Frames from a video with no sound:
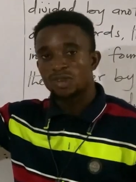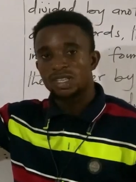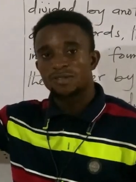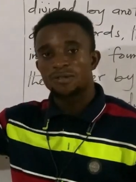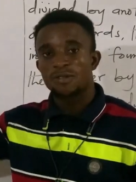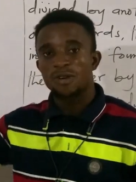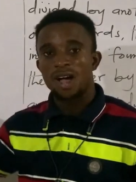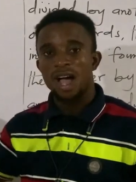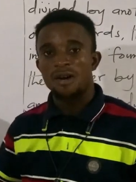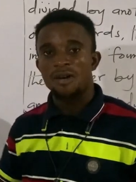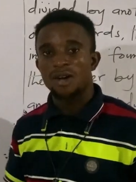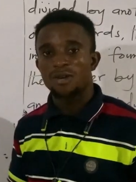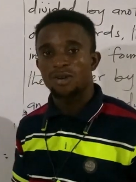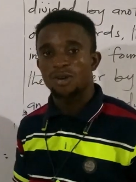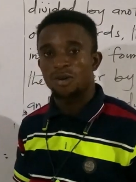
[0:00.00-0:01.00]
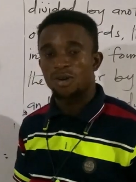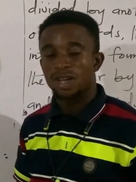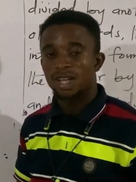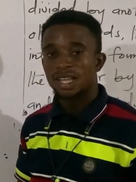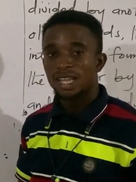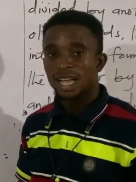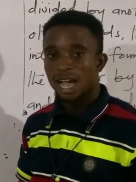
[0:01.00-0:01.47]
24-hour
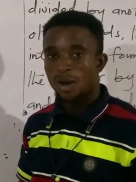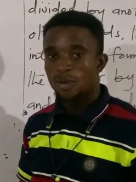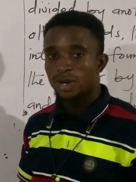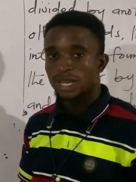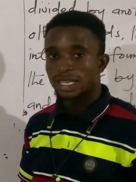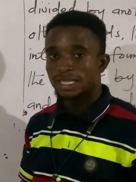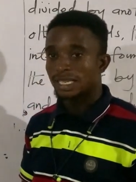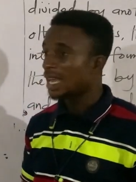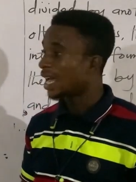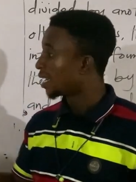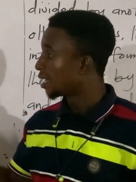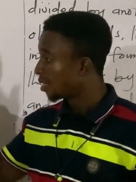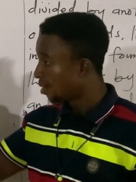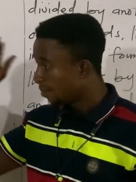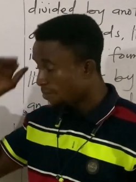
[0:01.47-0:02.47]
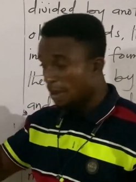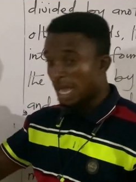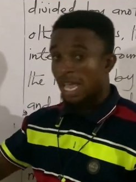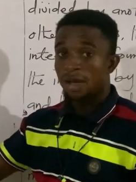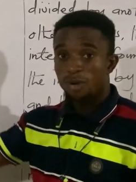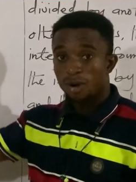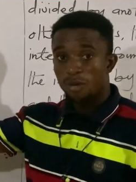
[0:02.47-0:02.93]
clock. Are we getting that?
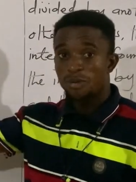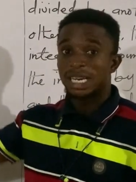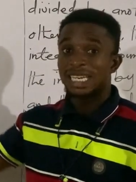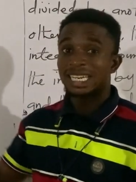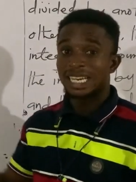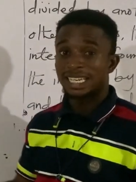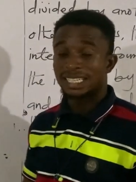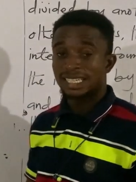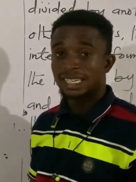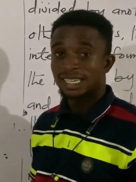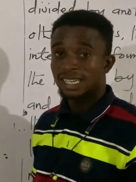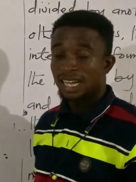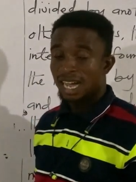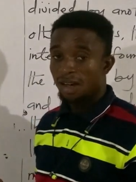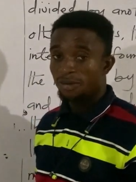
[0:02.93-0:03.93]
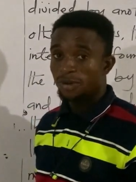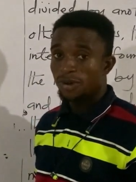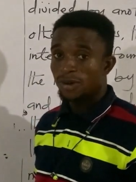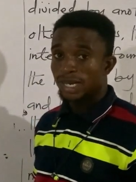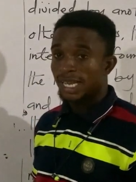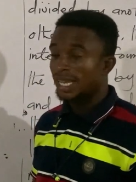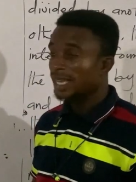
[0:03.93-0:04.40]
Hey, what we did. Are we
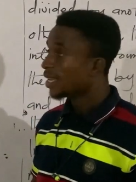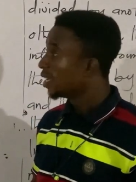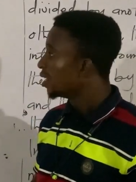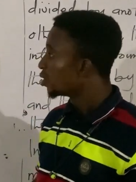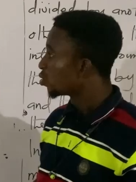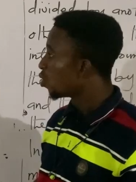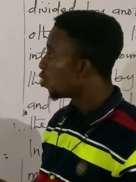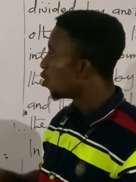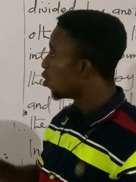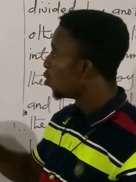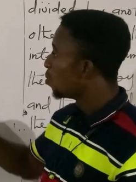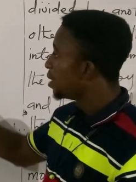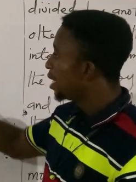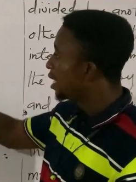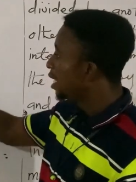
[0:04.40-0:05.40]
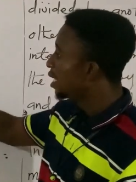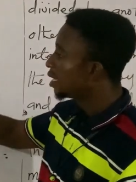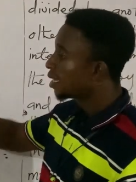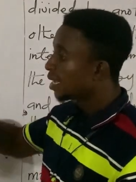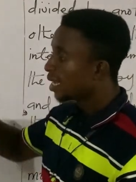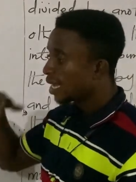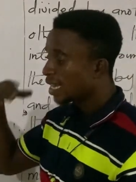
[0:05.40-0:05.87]
okay? So
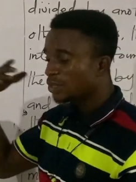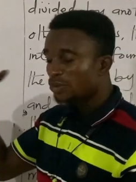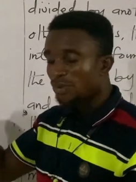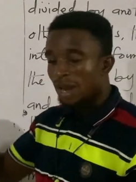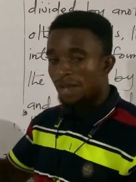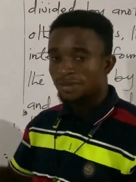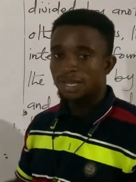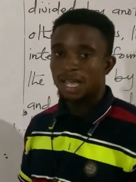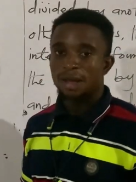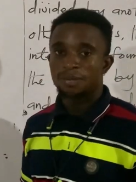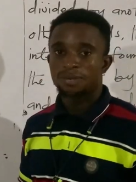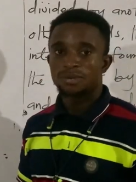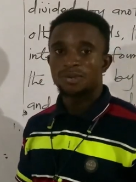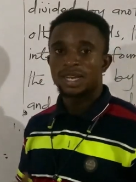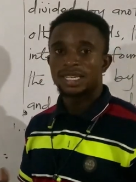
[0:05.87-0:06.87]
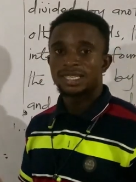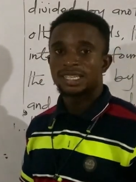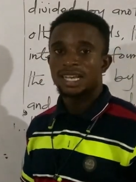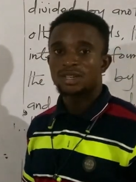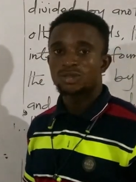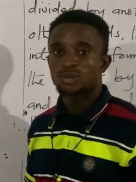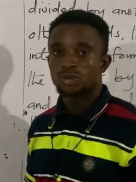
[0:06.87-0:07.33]
meaning it wraps up when it
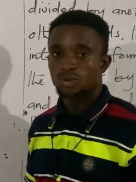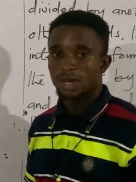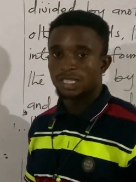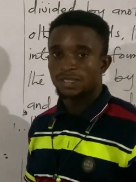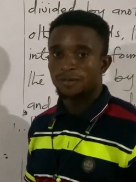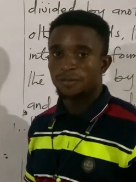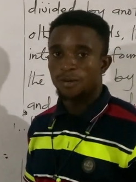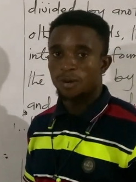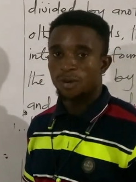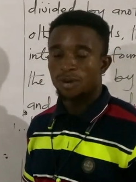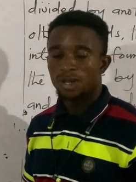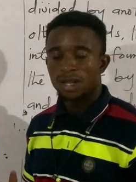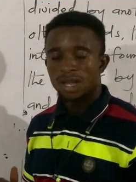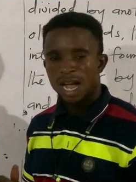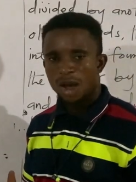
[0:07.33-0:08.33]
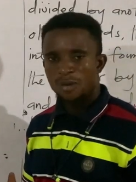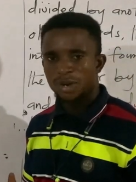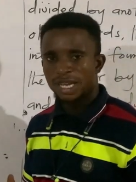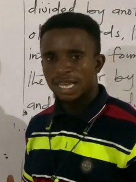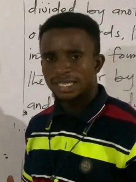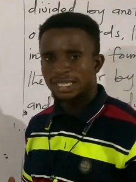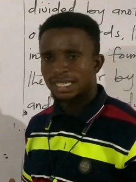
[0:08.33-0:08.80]
gets to 24. Are we
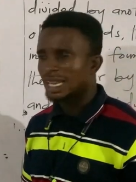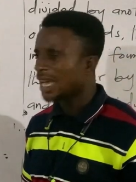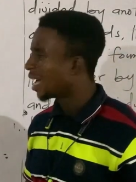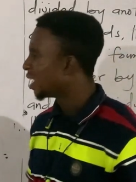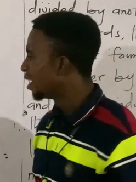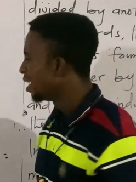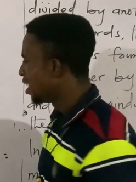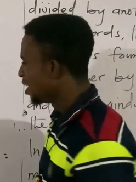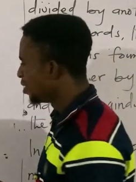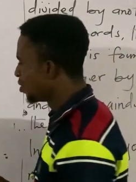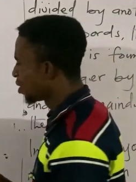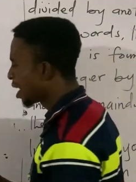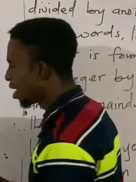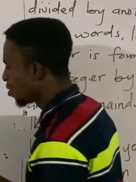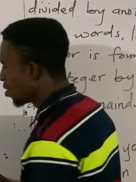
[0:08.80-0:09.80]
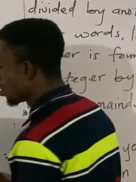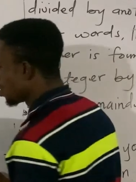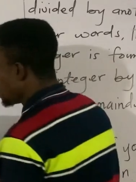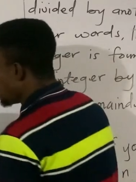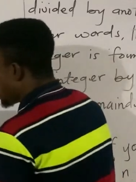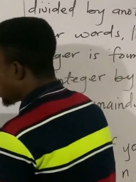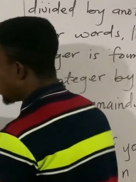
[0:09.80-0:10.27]
getting that? You can
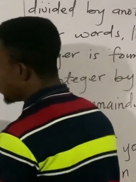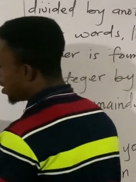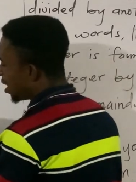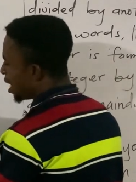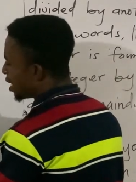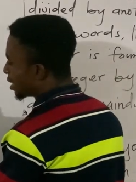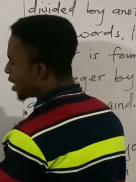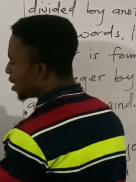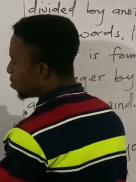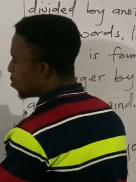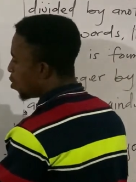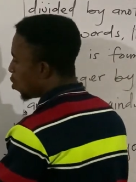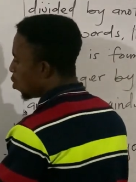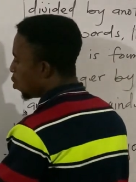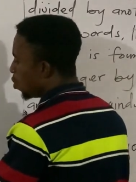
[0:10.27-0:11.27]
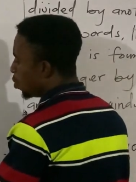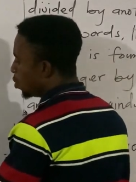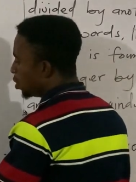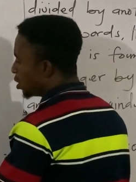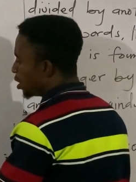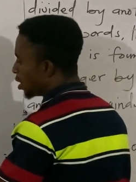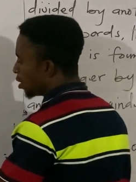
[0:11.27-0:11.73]
also be given, let's say,
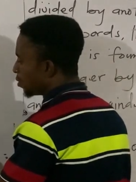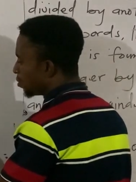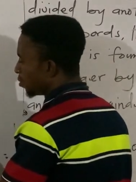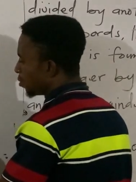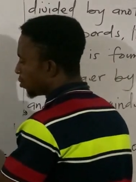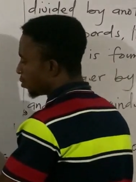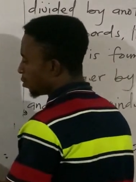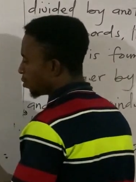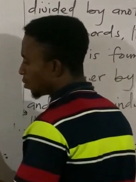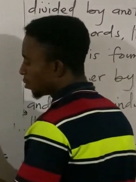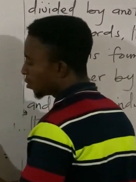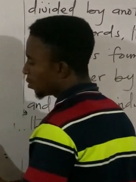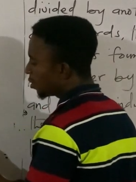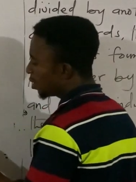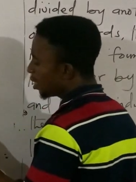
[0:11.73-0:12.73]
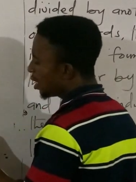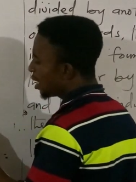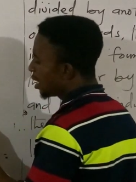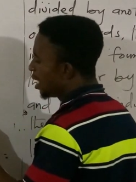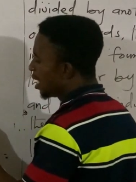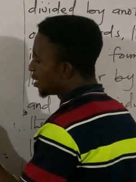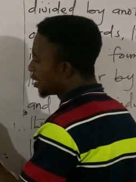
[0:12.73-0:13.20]
mode,
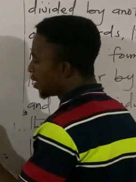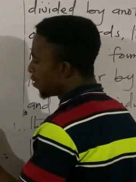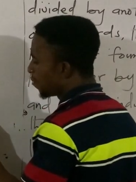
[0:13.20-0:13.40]
let's say